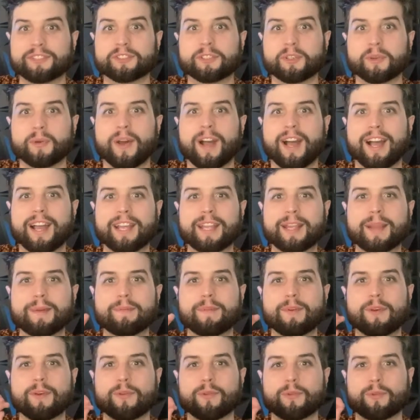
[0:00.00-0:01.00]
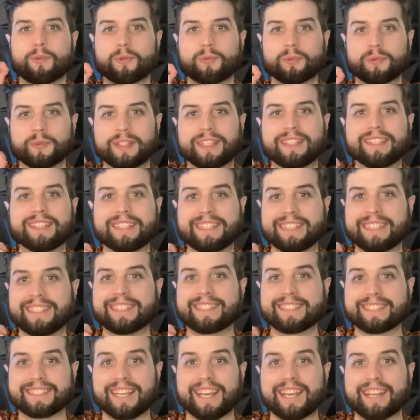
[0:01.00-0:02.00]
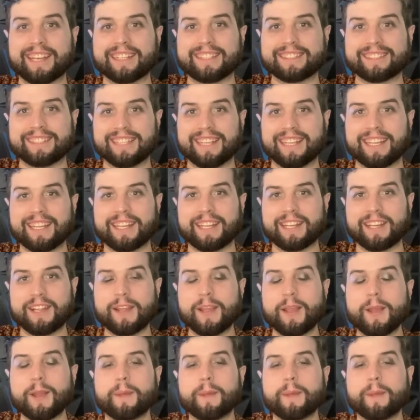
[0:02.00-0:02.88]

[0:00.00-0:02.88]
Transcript: So I am really excited today